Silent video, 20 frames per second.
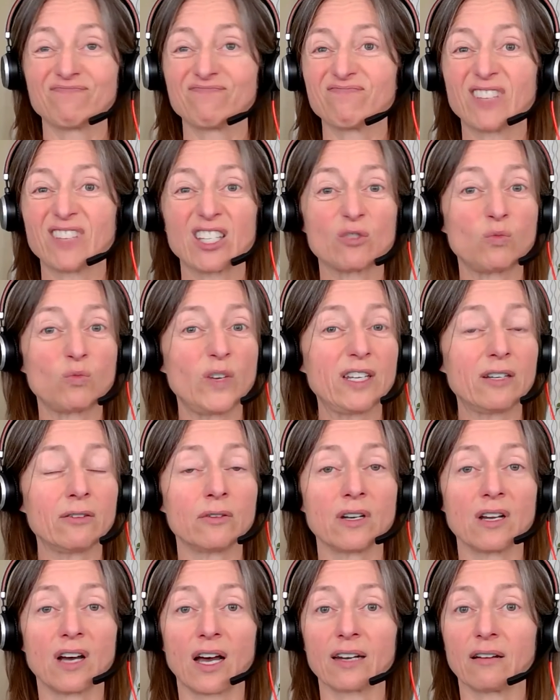because we do
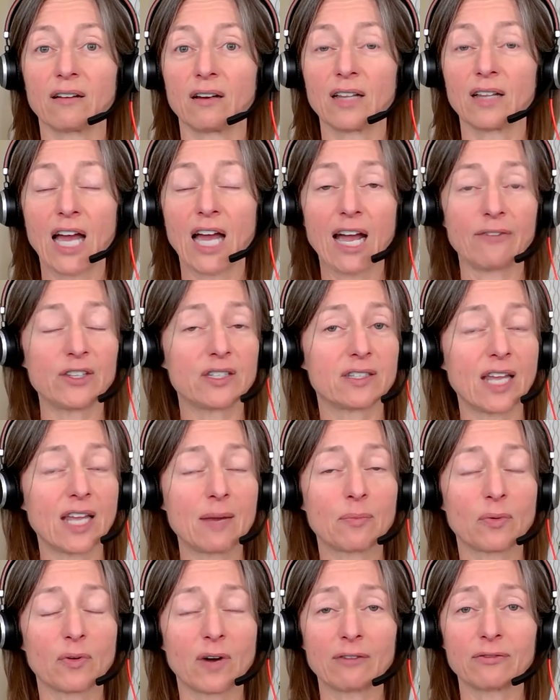not all have the
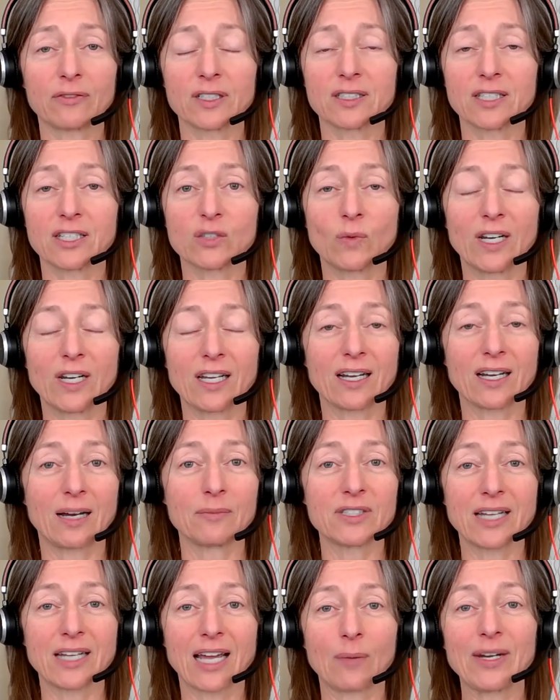same preferences when it
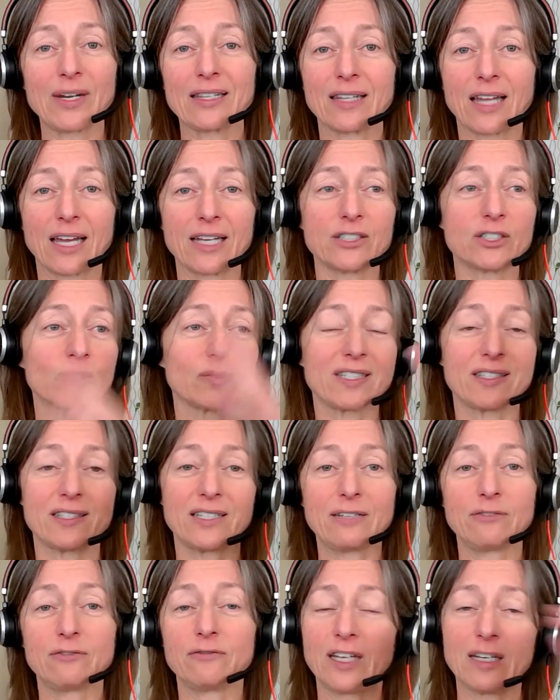comes to how we like to
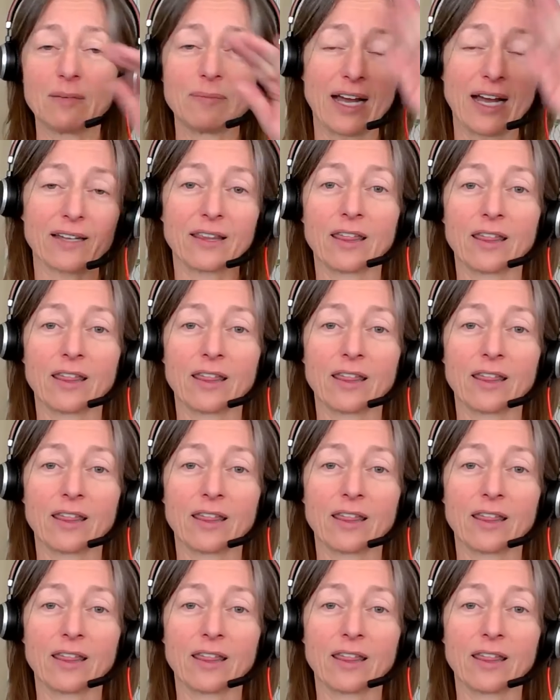receive feedback.